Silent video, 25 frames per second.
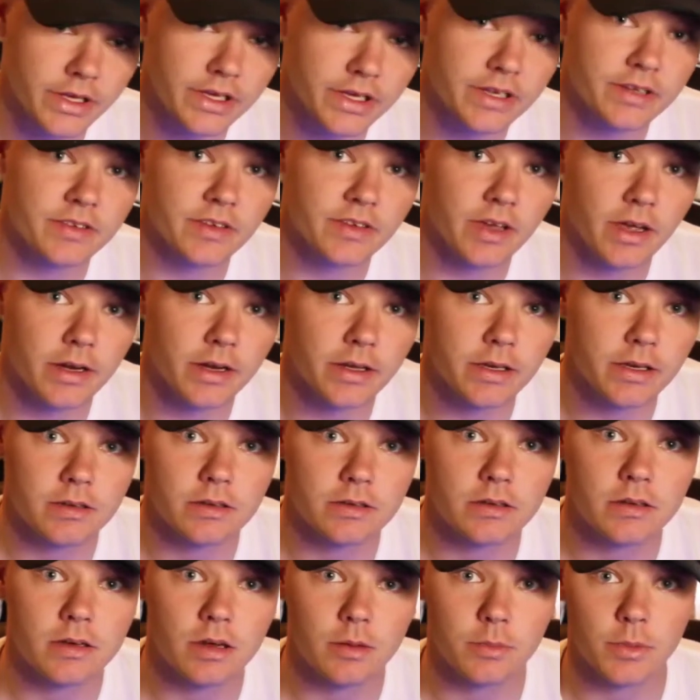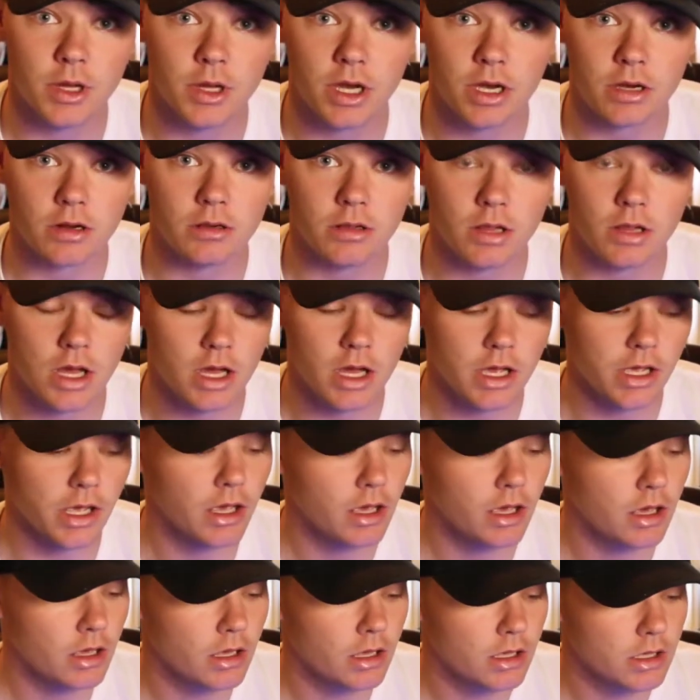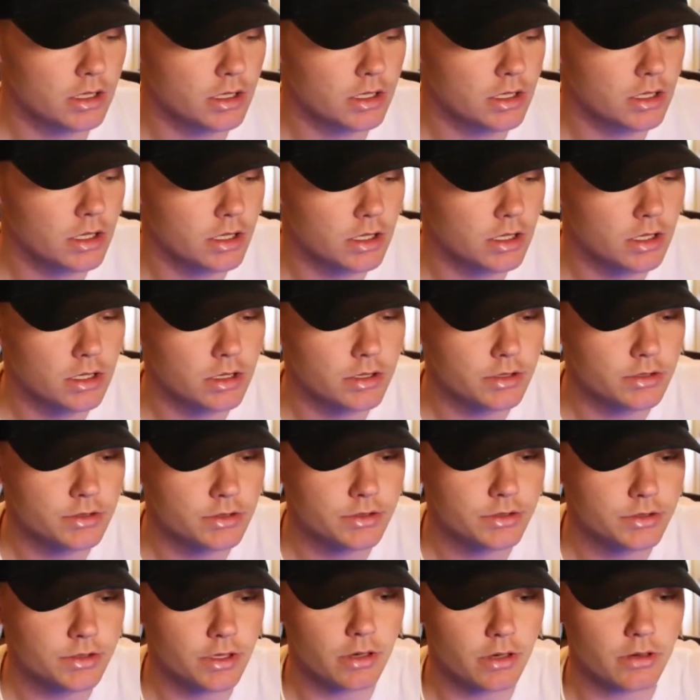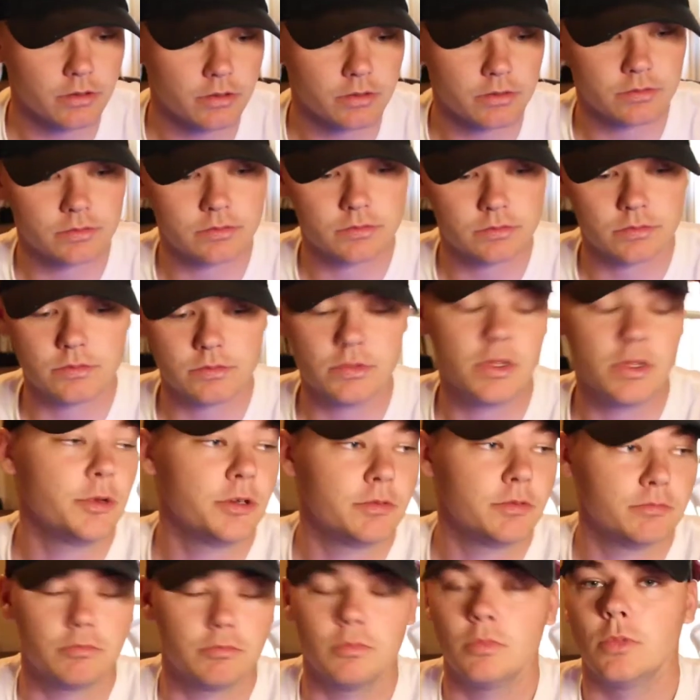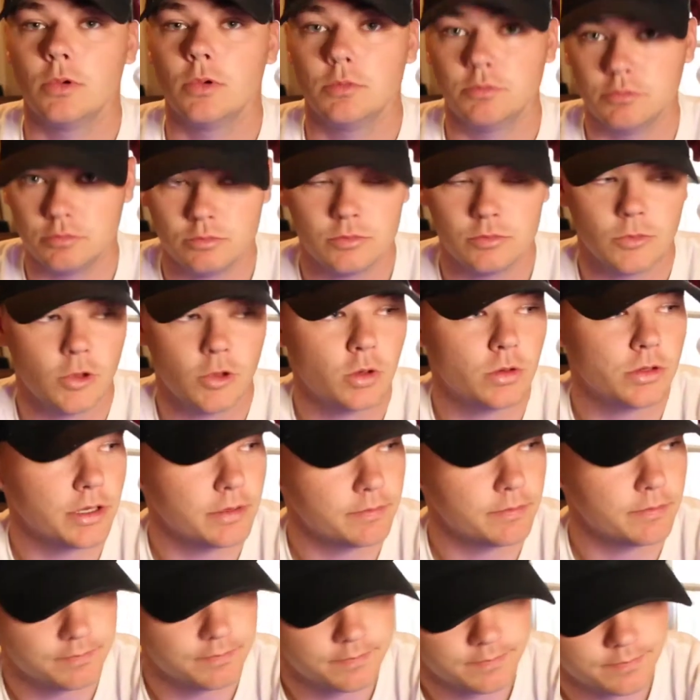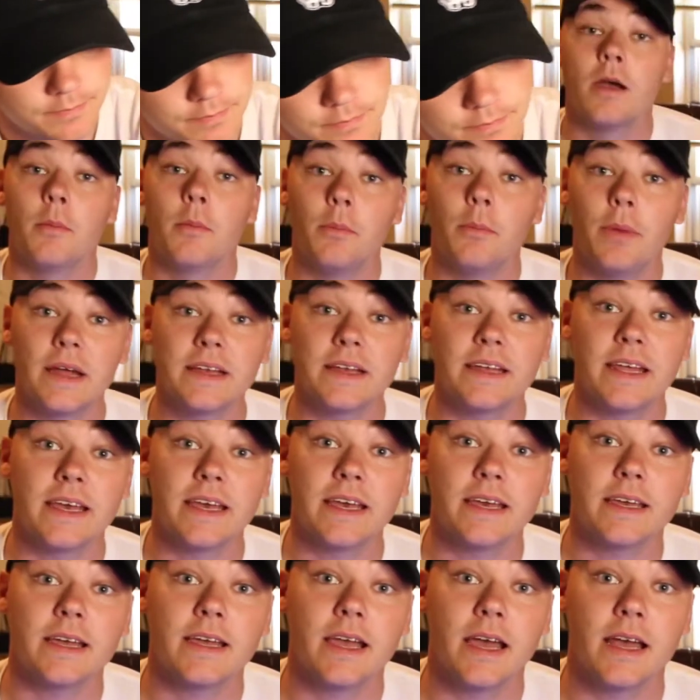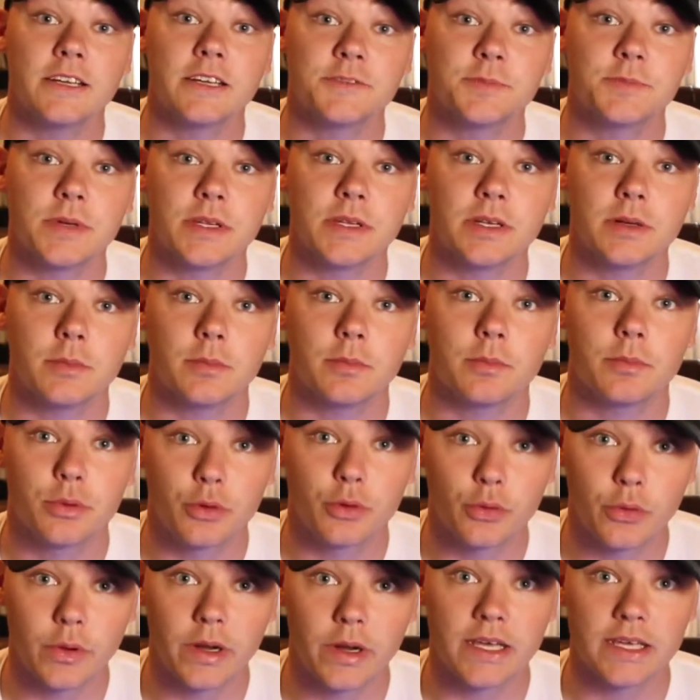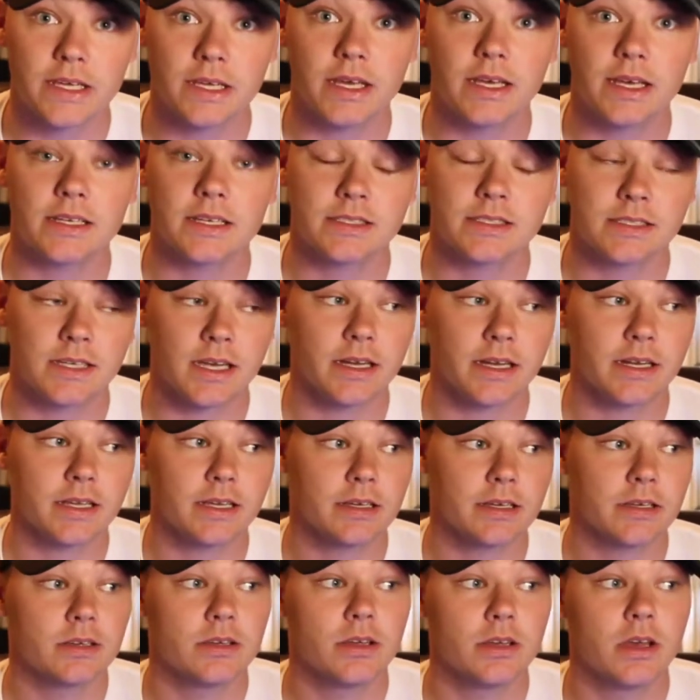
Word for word: exciting. I'm not gonna lie. So, let me, hold on. My day has been pretty exciting.